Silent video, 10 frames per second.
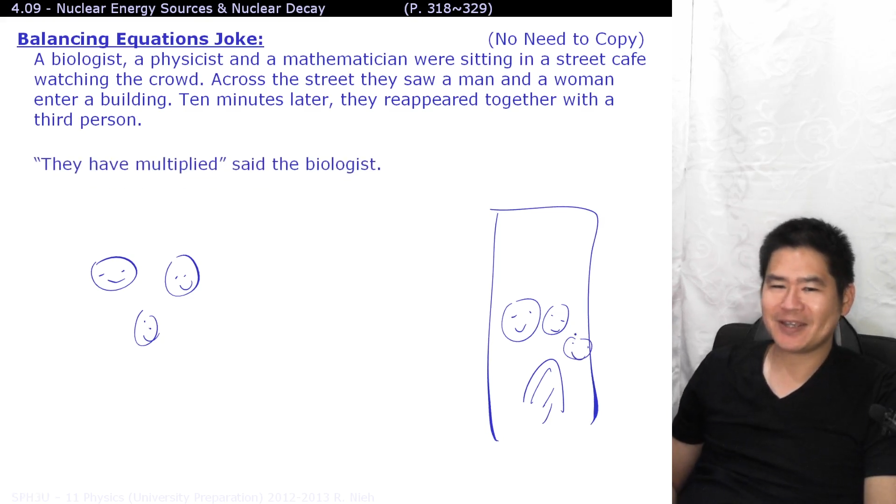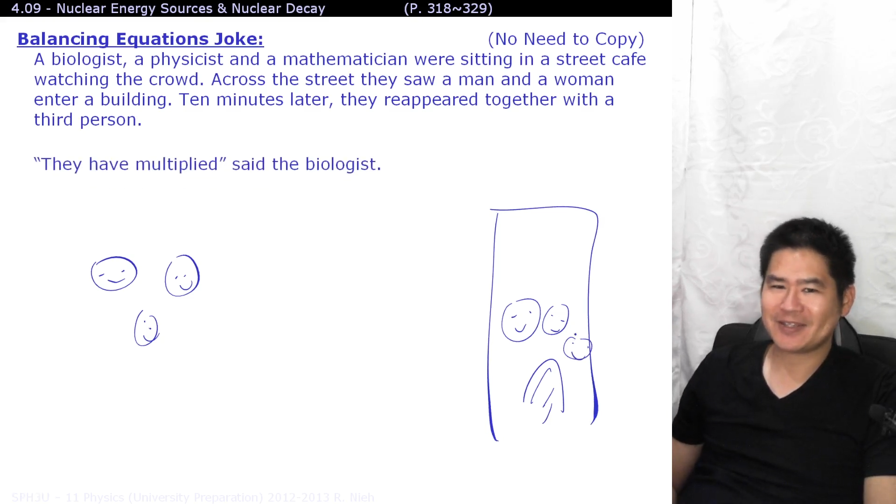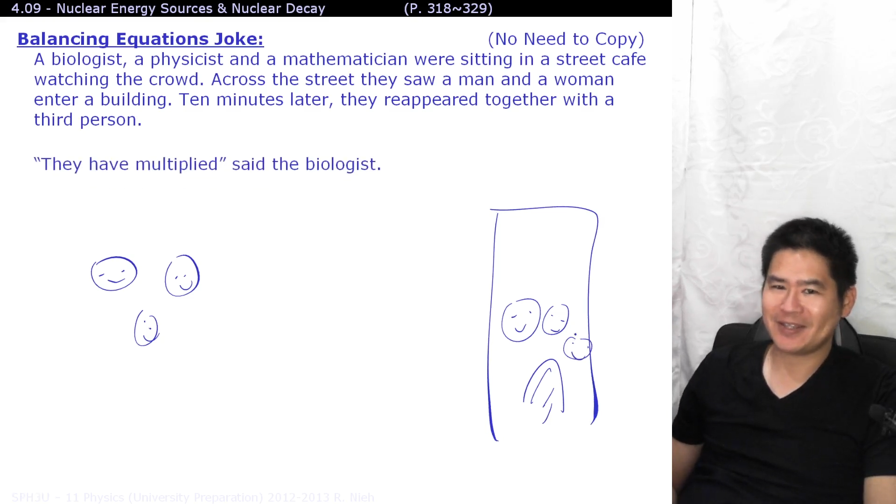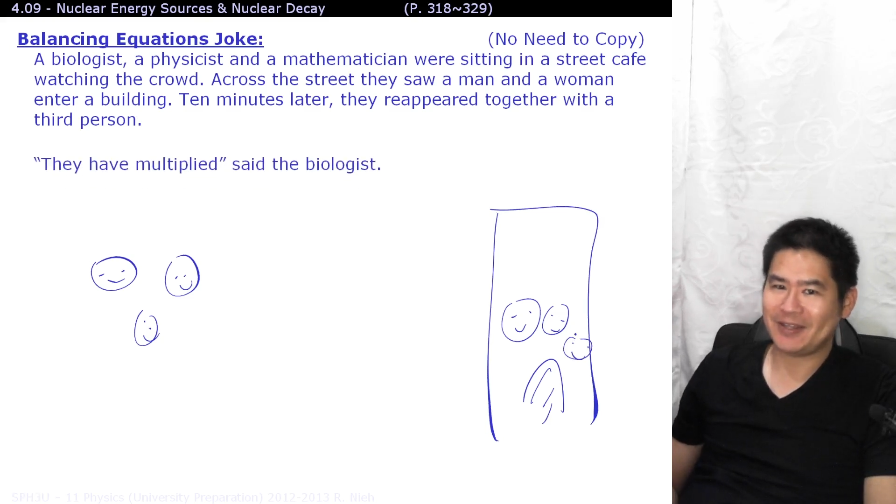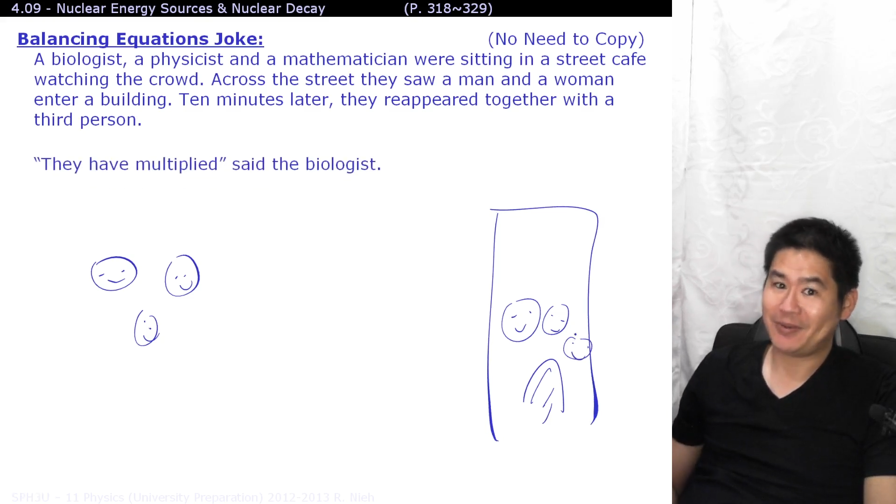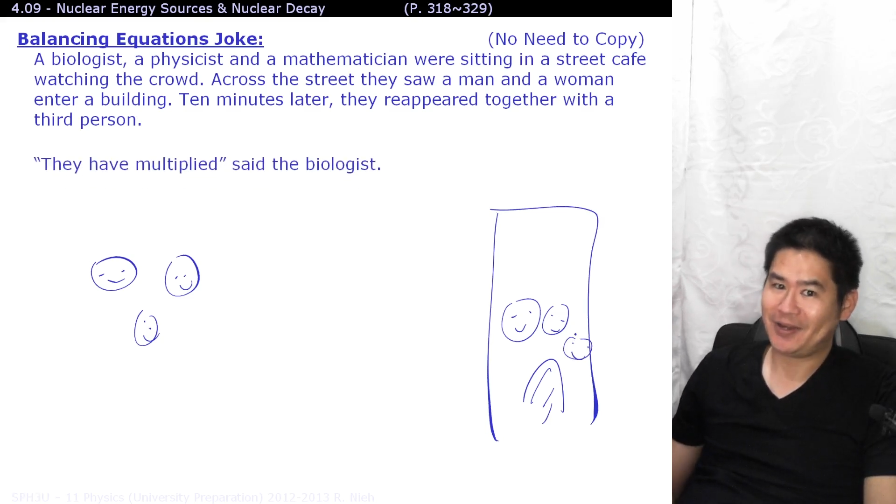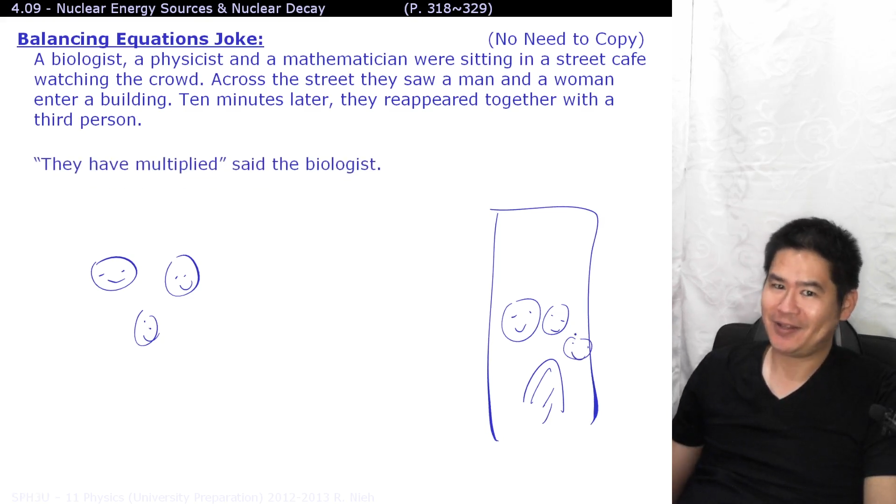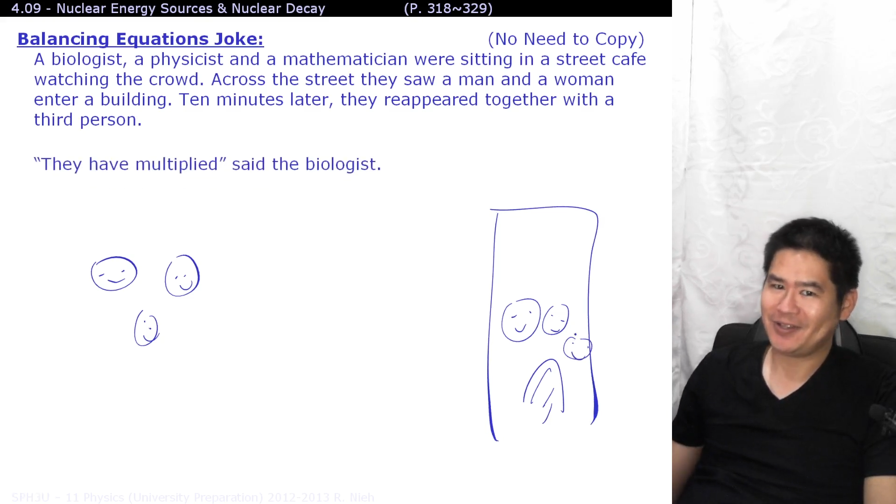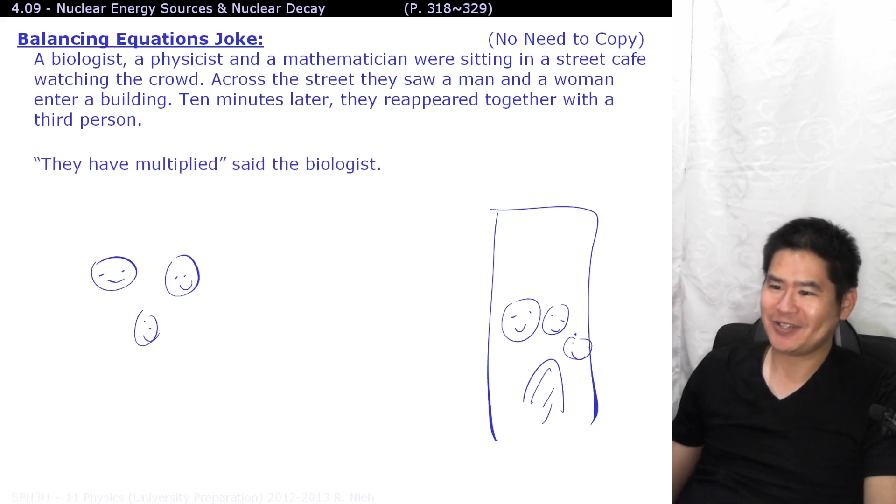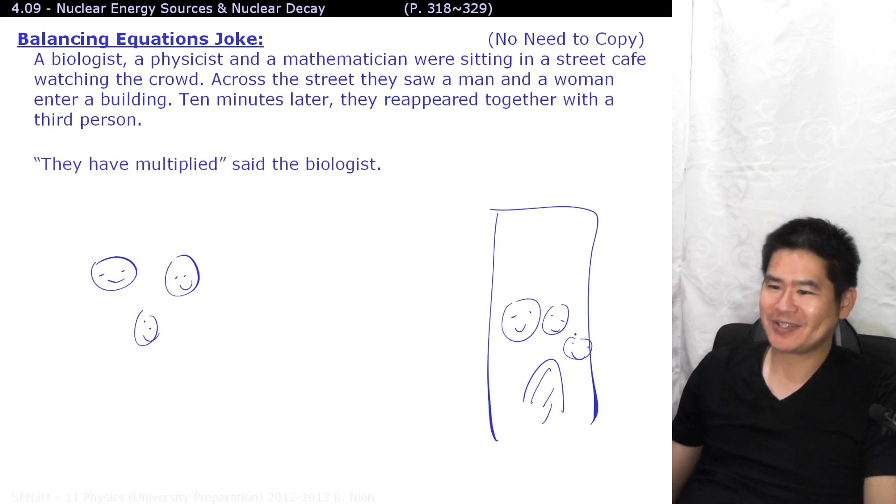said the
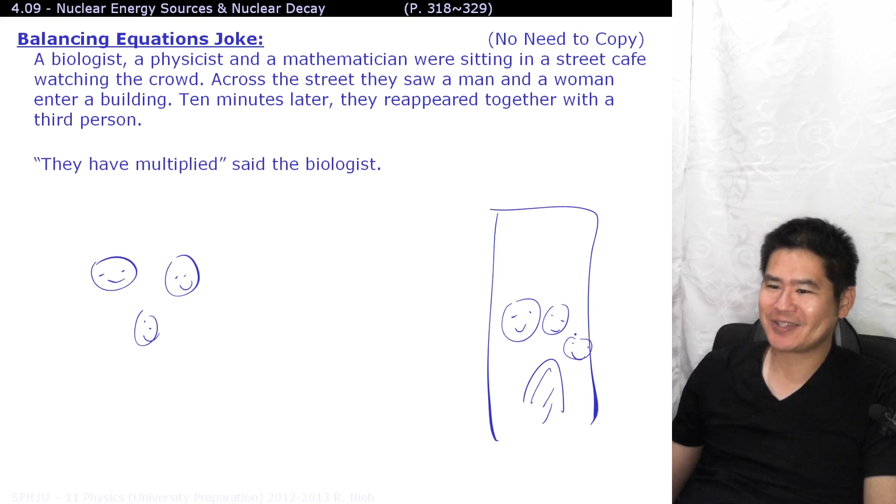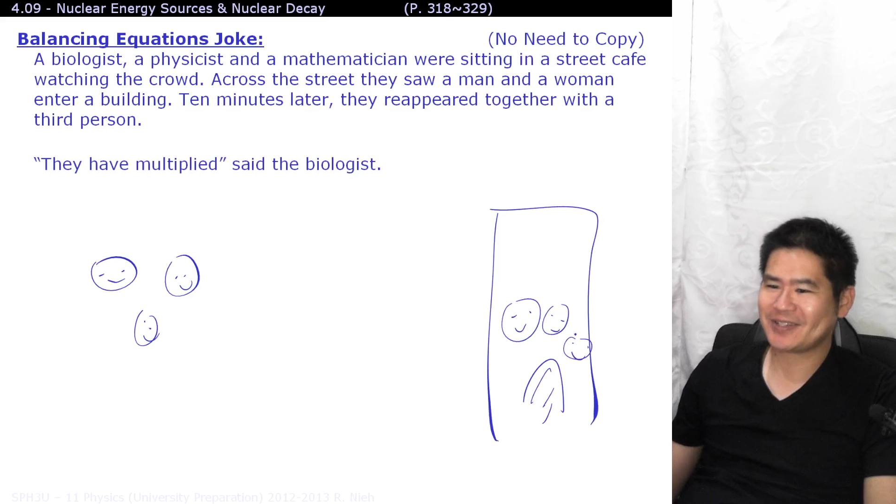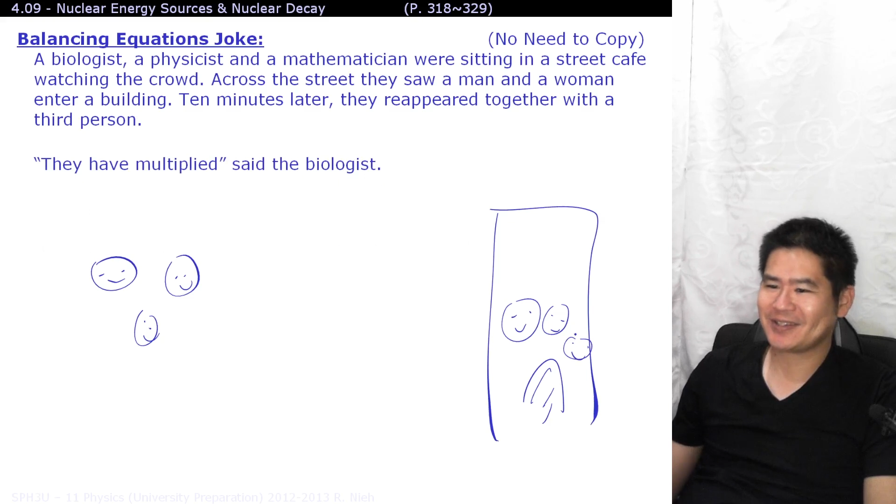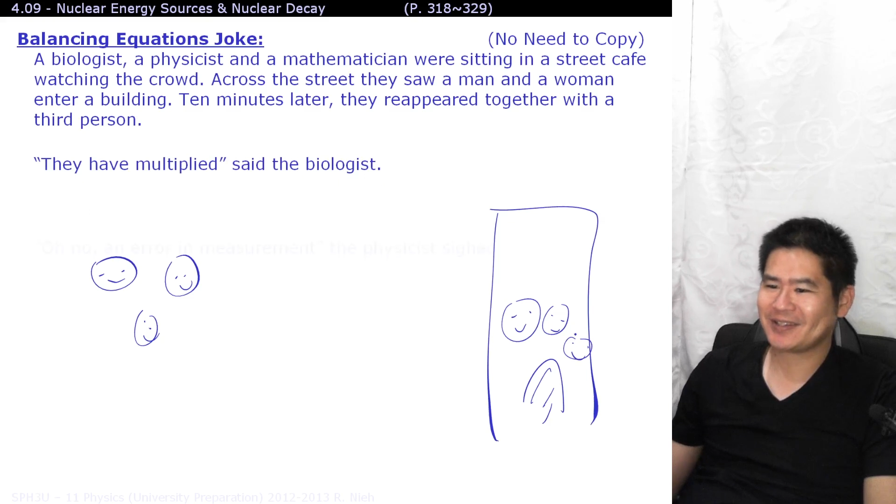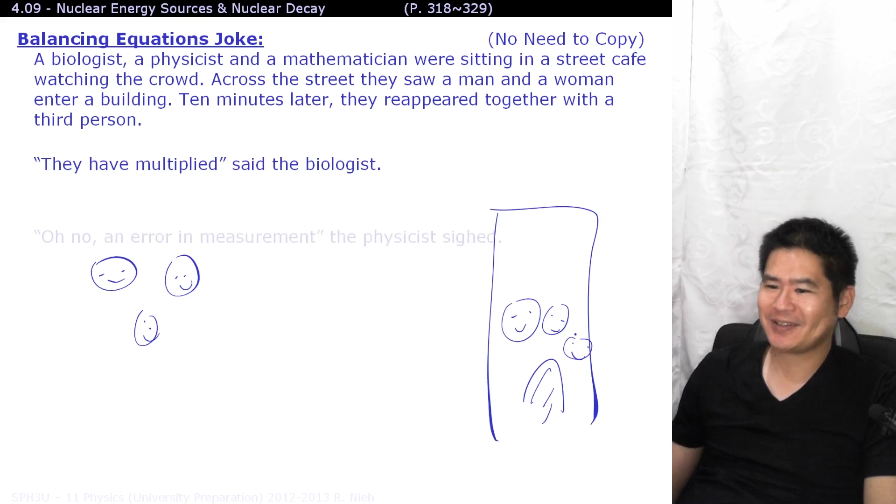biologist.